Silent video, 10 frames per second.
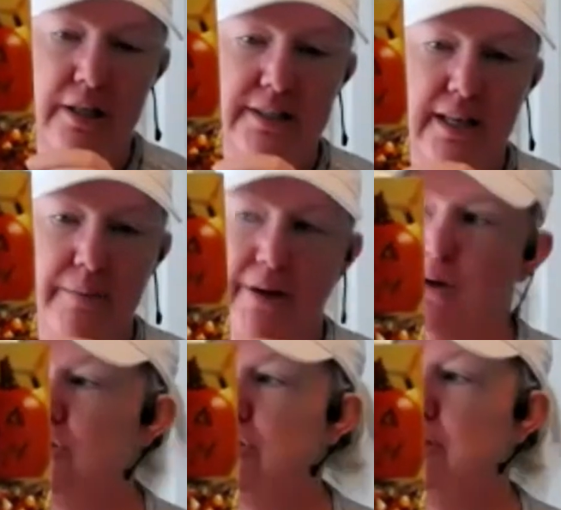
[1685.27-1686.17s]
designed by
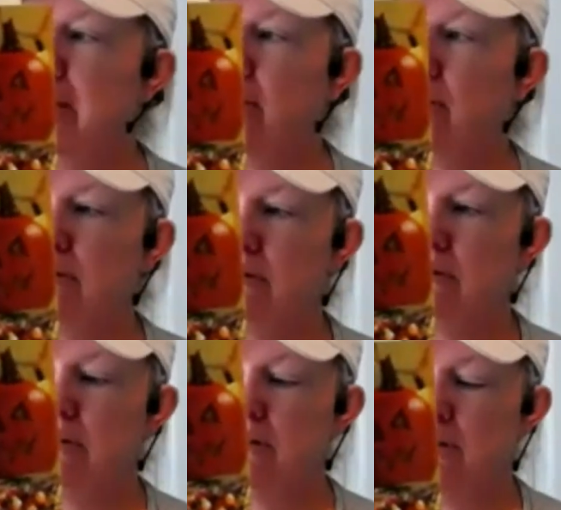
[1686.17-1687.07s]
Ursula Michael.
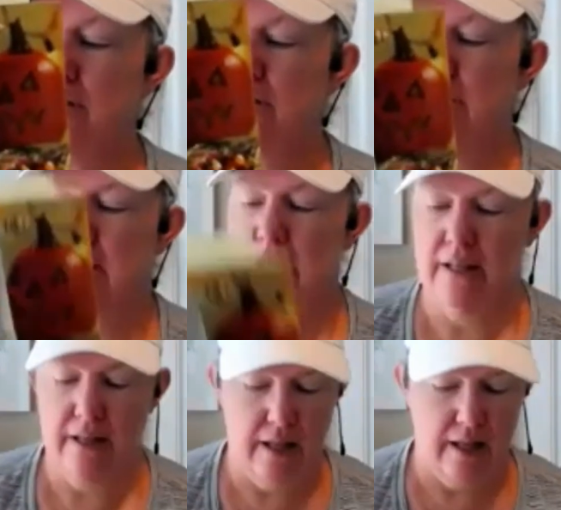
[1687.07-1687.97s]

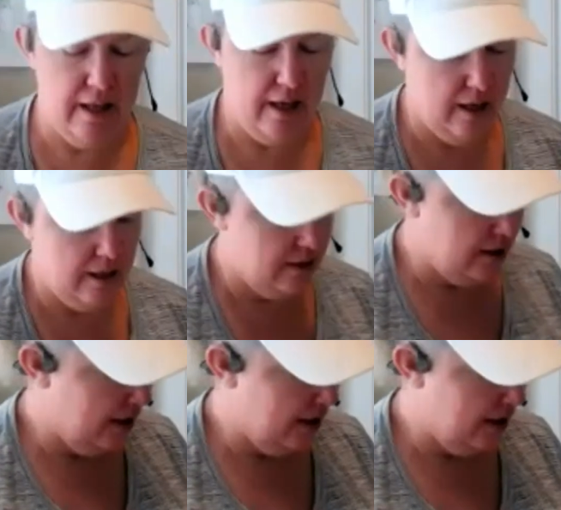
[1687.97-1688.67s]
And